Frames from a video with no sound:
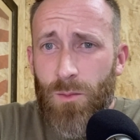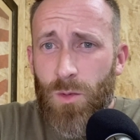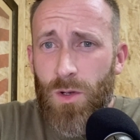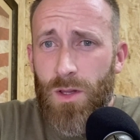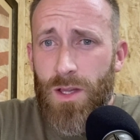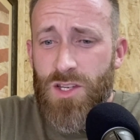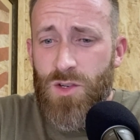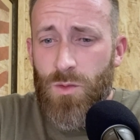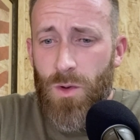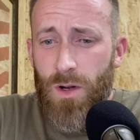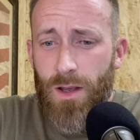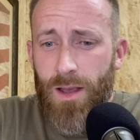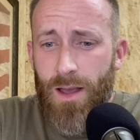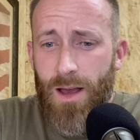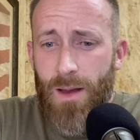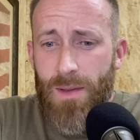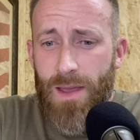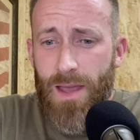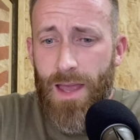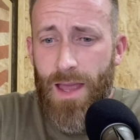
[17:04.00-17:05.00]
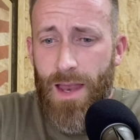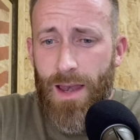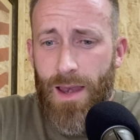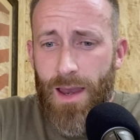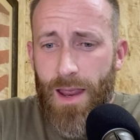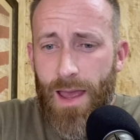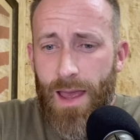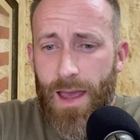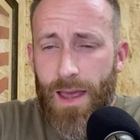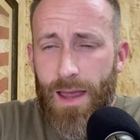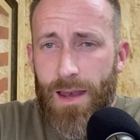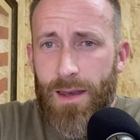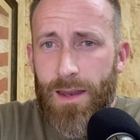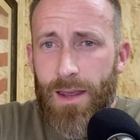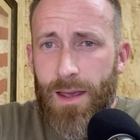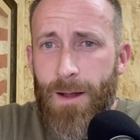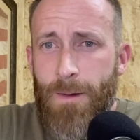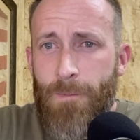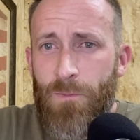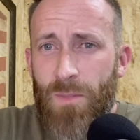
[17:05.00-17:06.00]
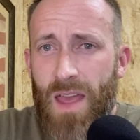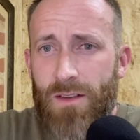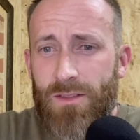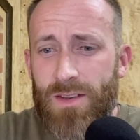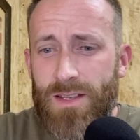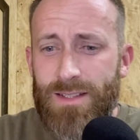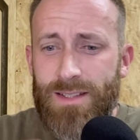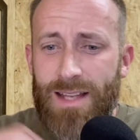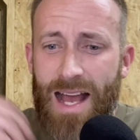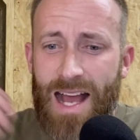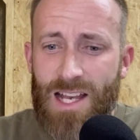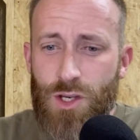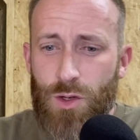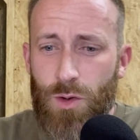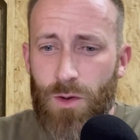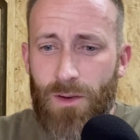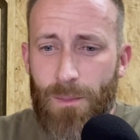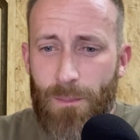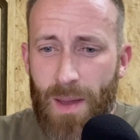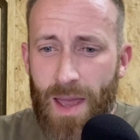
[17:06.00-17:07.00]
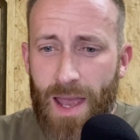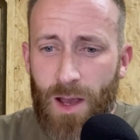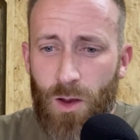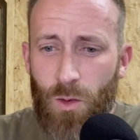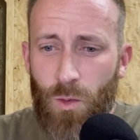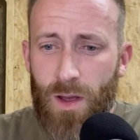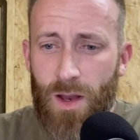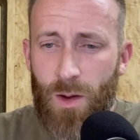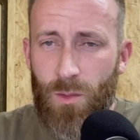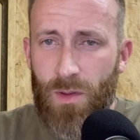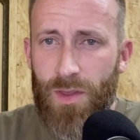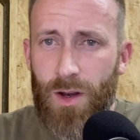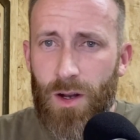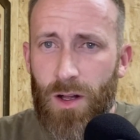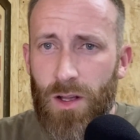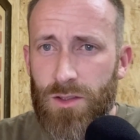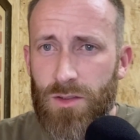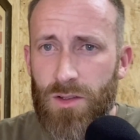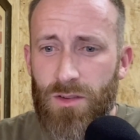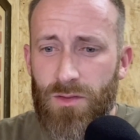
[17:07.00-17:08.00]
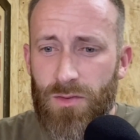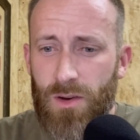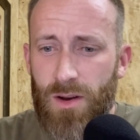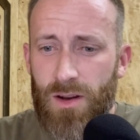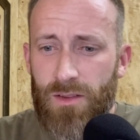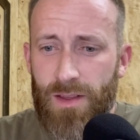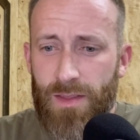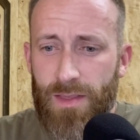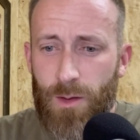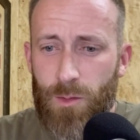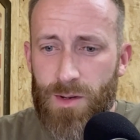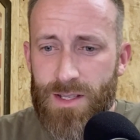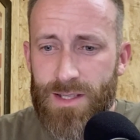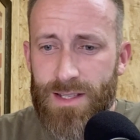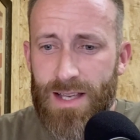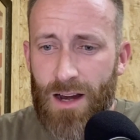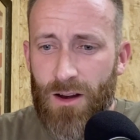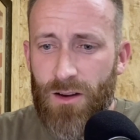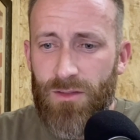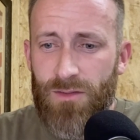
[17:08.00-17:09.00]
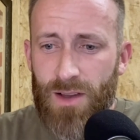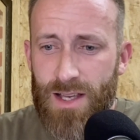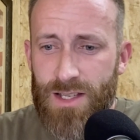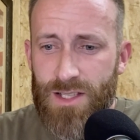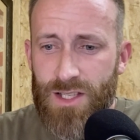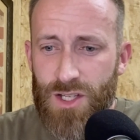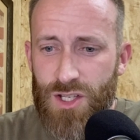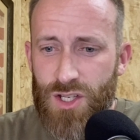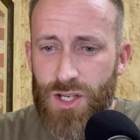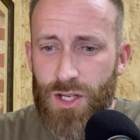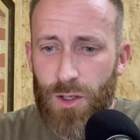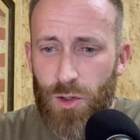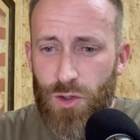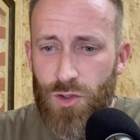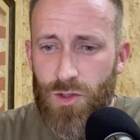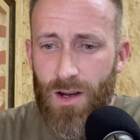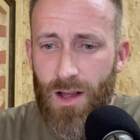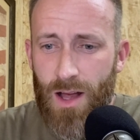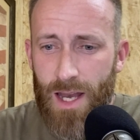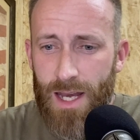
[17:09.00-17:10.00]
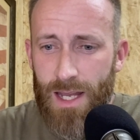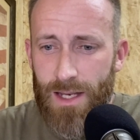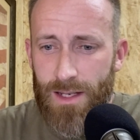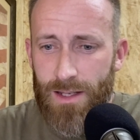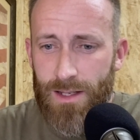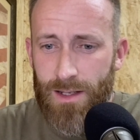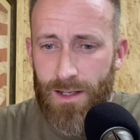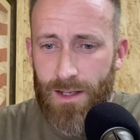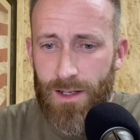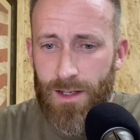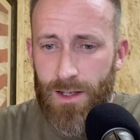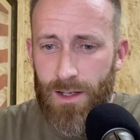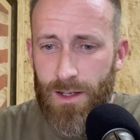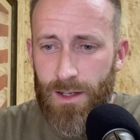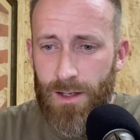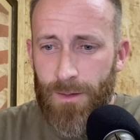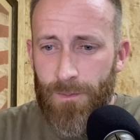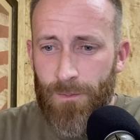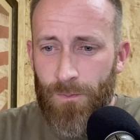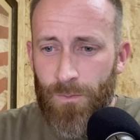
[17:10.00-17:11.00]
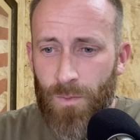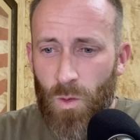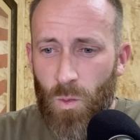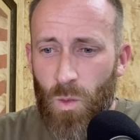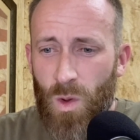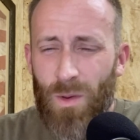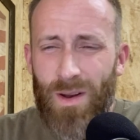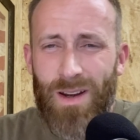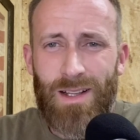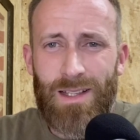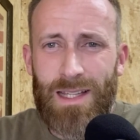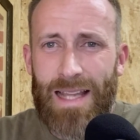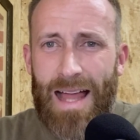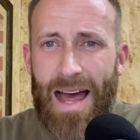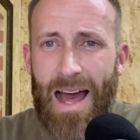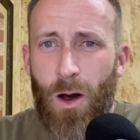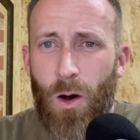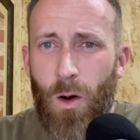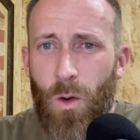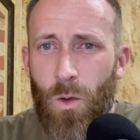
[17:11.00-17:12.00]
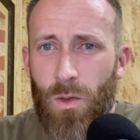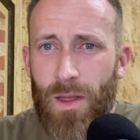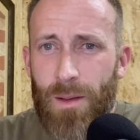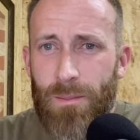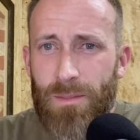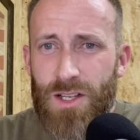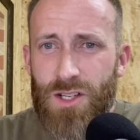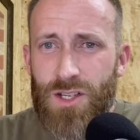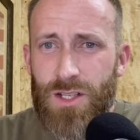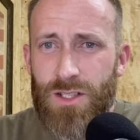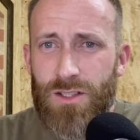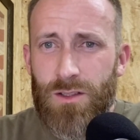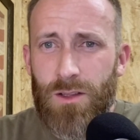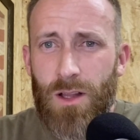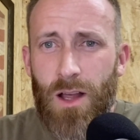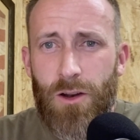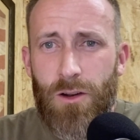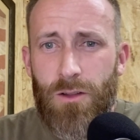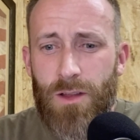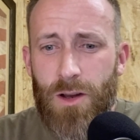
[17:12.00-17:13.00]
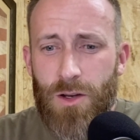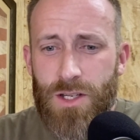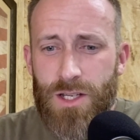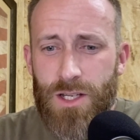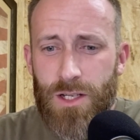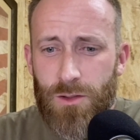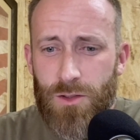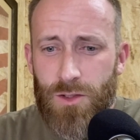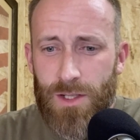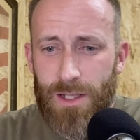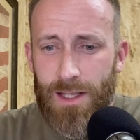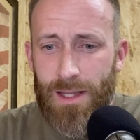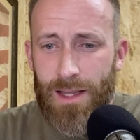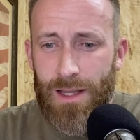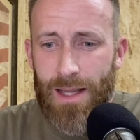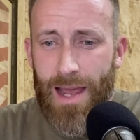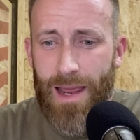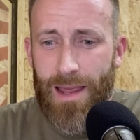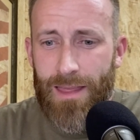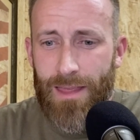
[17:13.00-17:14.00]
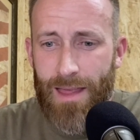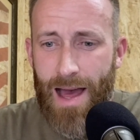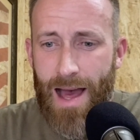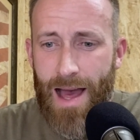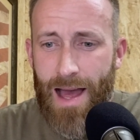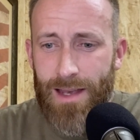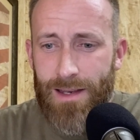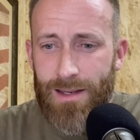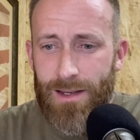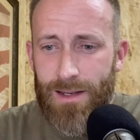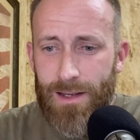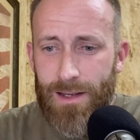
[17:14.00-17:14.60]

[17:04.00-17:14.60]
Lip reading: religion were to come in and have a statue of a penguin with an altar in front of it and they were sacrificing children on it, we wouldn't allow them to just slaughter their children like that